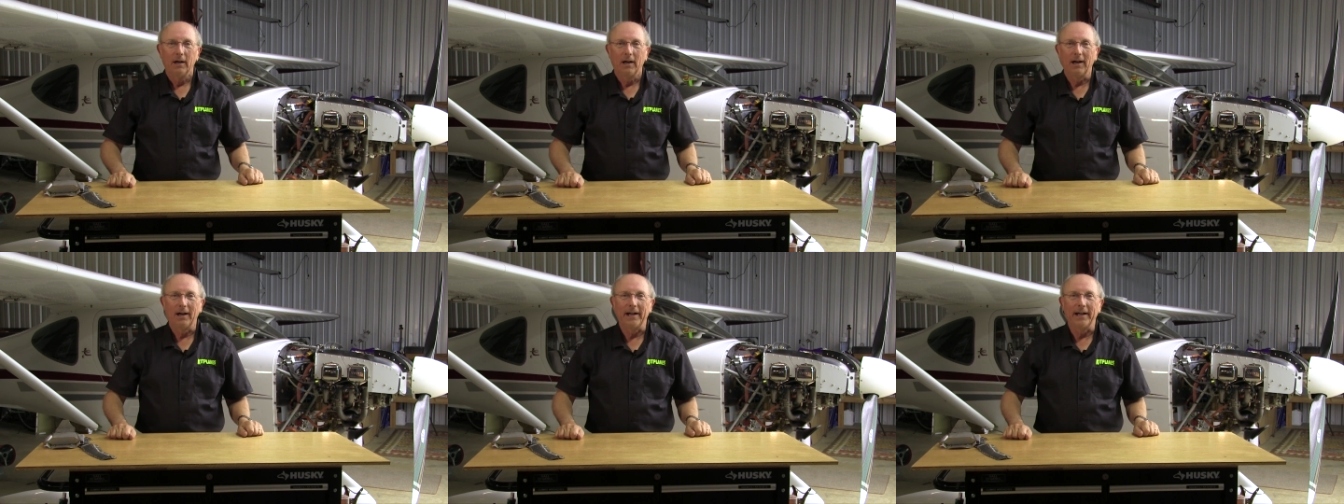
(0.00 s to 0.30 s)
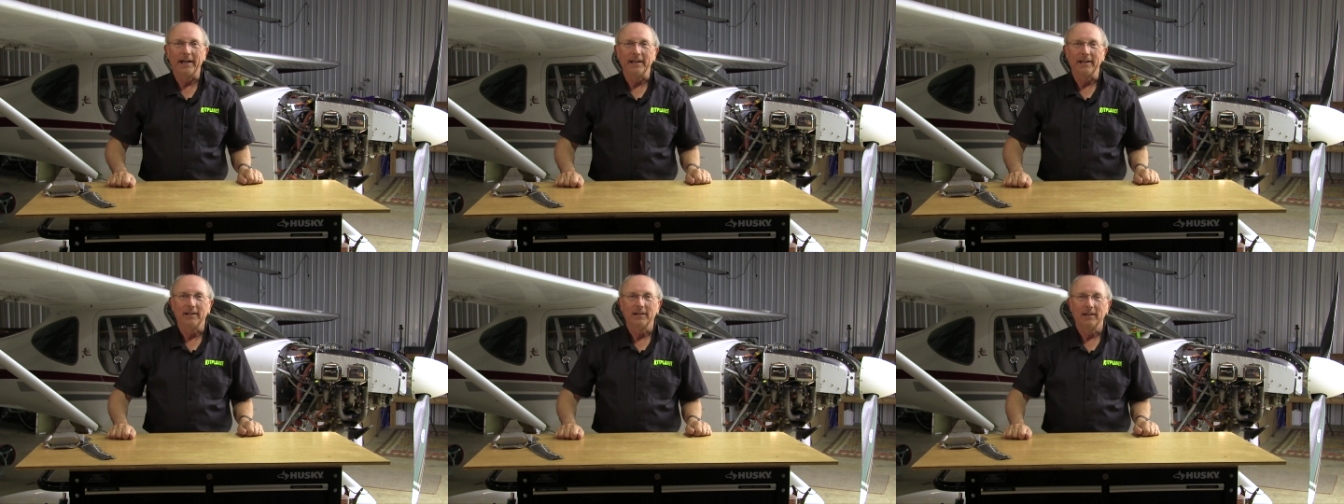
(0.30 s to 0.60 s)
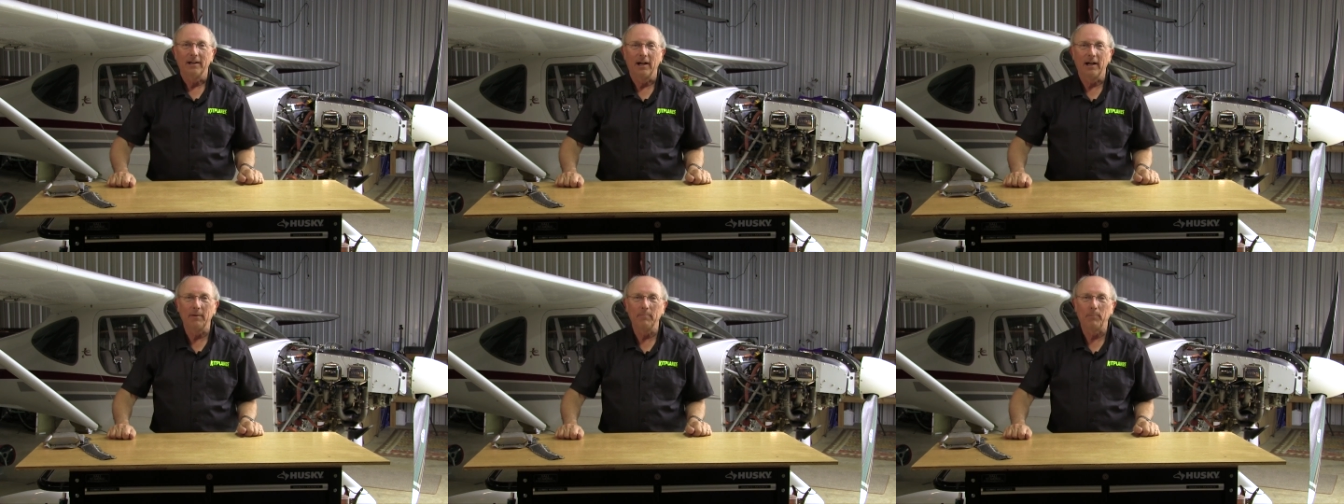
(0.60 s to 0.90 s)
Hi,
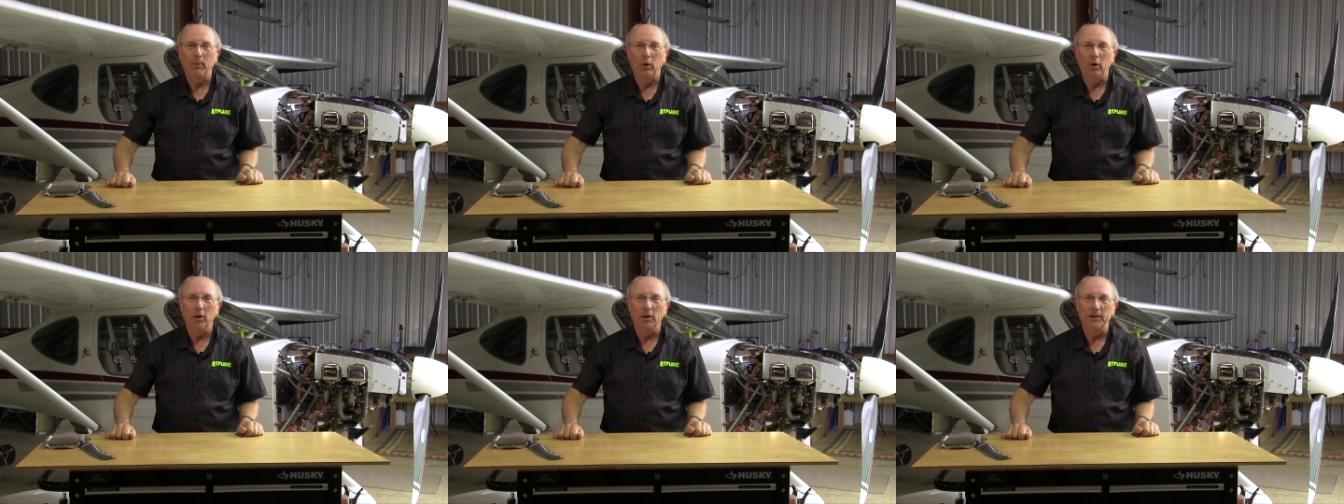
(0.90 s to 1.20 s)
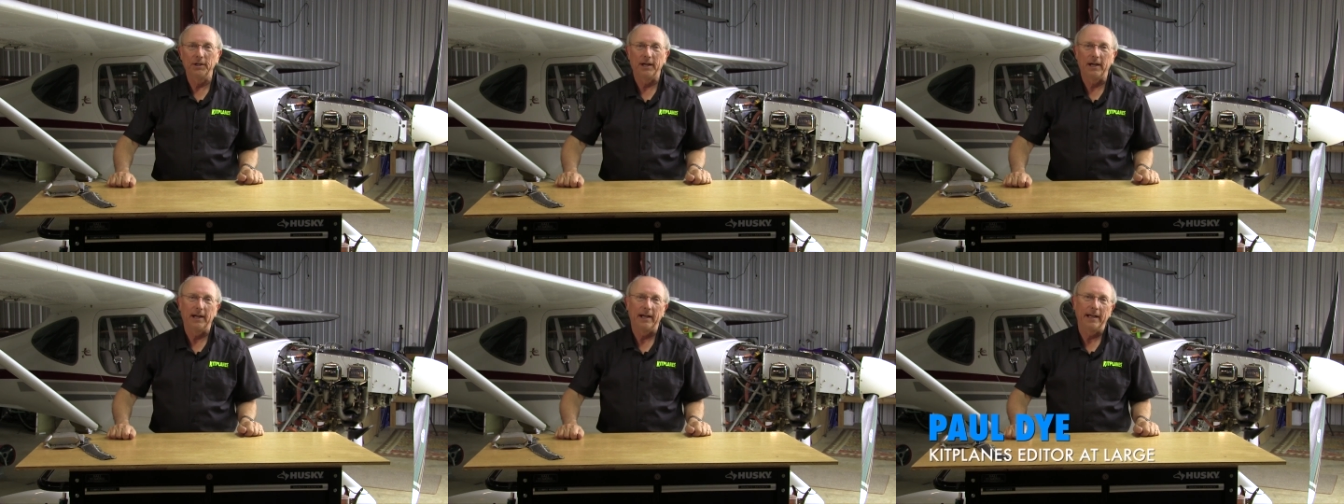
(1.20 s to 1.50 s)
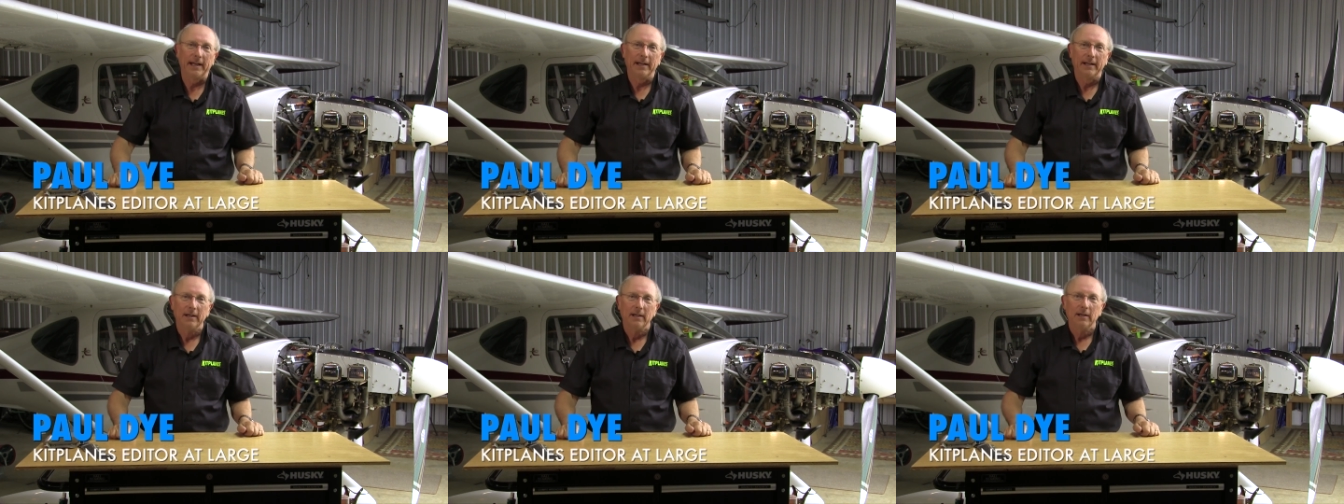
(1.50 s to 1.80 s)
I'm Paul
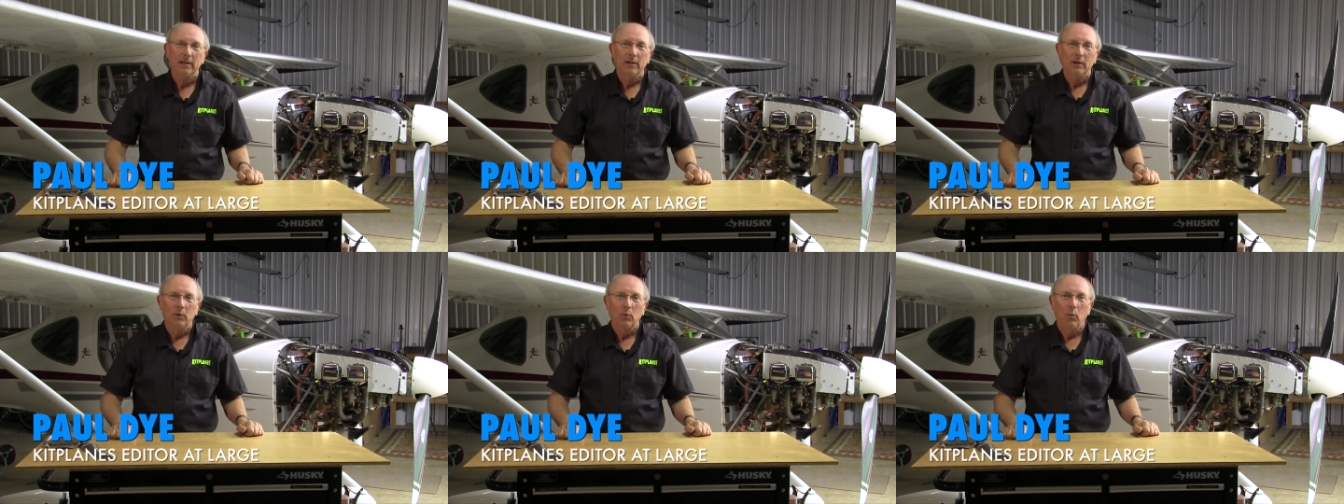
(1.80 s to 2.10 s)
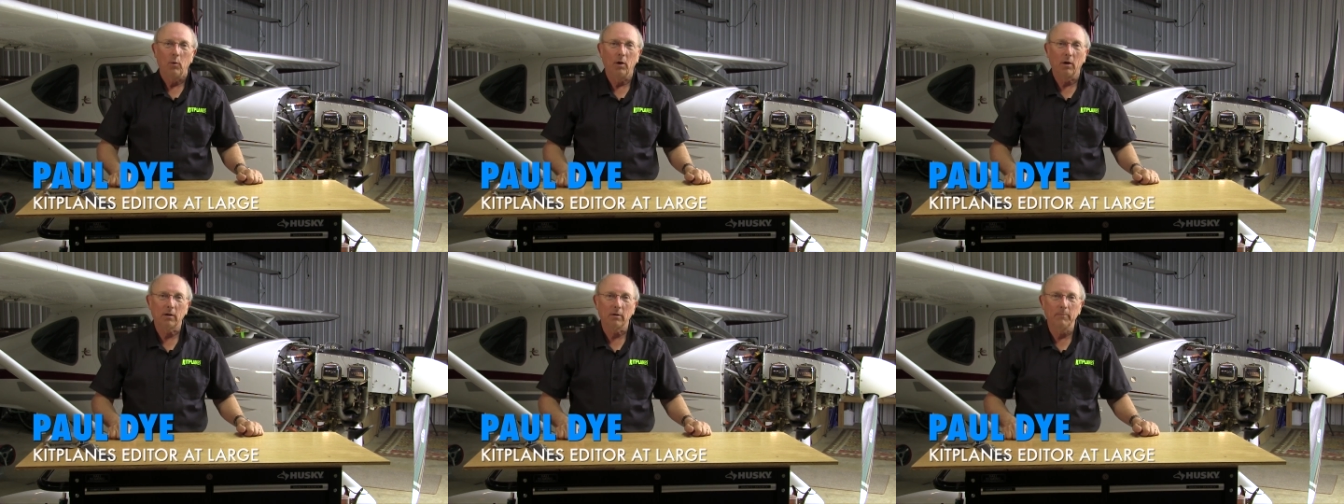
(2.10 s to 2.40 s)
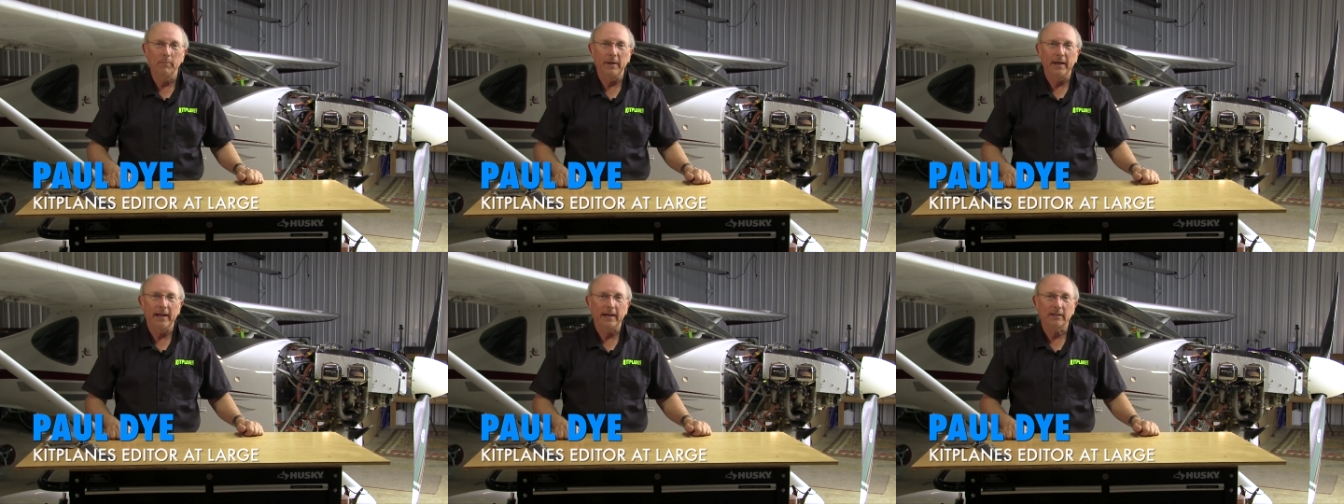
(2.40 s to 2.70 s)
Dye.
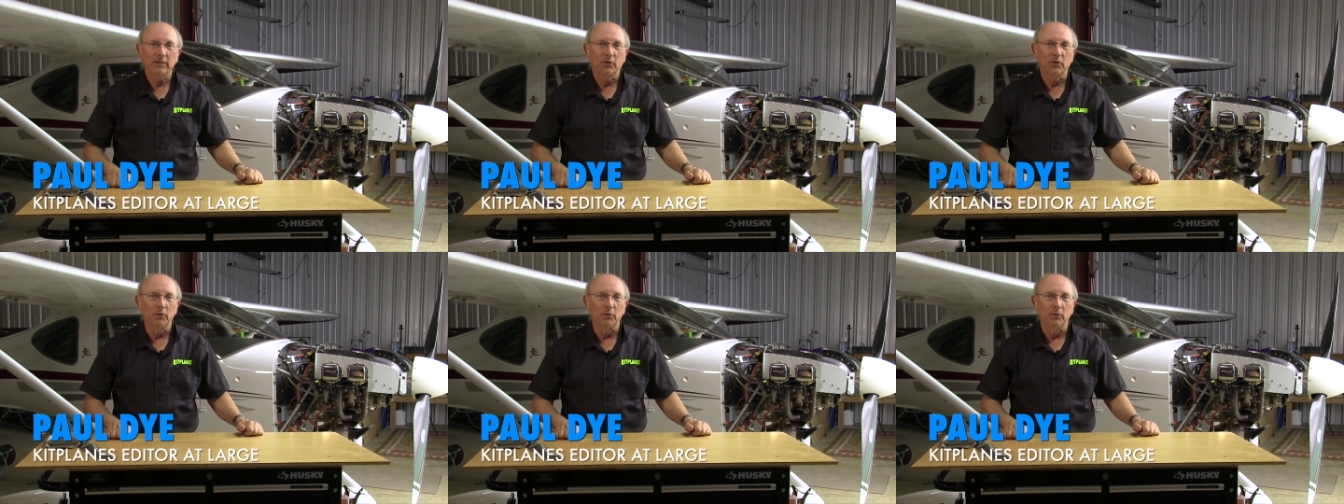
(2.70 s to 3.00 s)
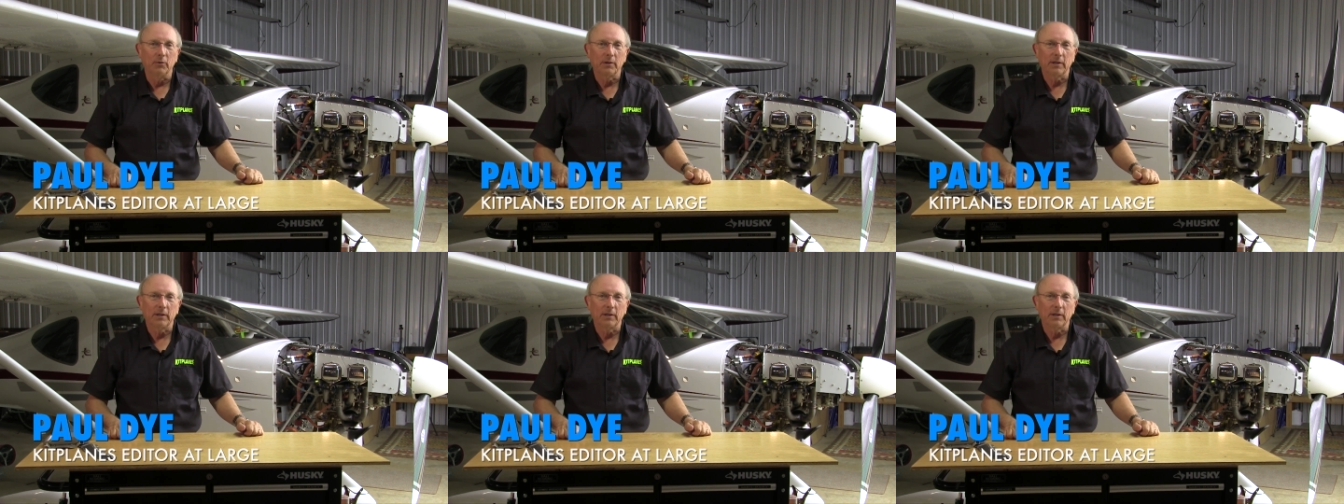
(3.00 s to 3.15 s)
Welcome back to